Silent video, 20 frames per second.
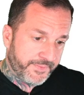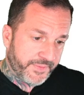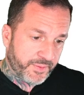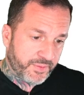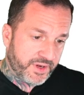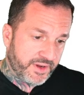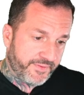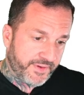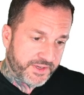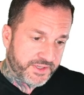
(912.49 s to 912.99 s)
The
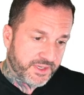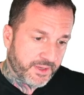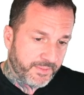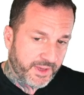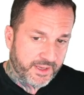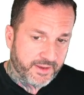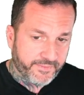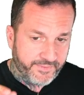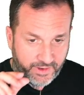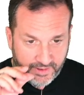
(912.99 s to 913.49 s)
prefetch can
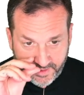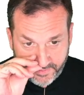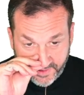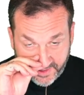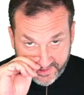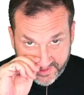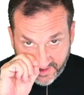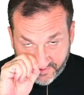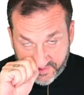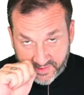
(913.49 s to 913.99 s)
make a very
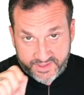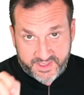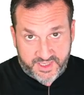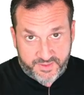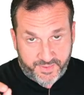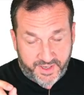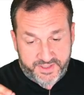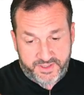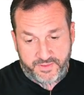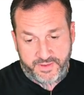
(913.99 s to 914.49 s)
big difference,
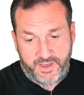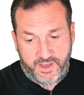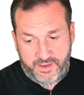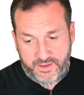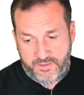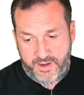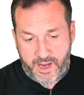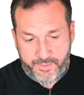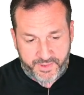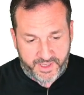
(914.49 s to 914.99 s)
especially
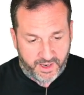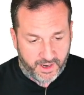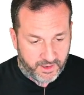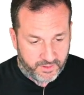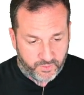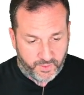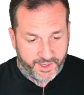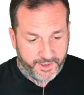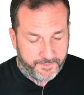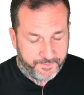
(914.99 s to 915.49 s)
on crappy
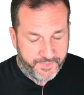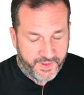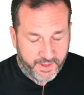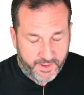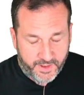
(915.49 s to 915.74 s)
hardware.